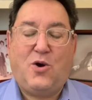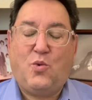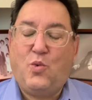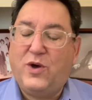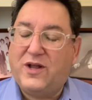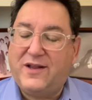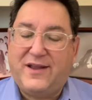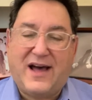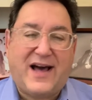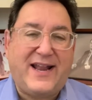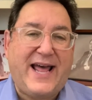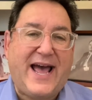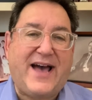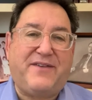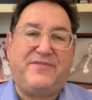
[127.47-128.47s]
will
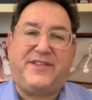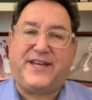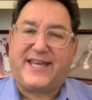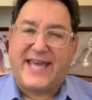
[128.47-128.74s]
not have the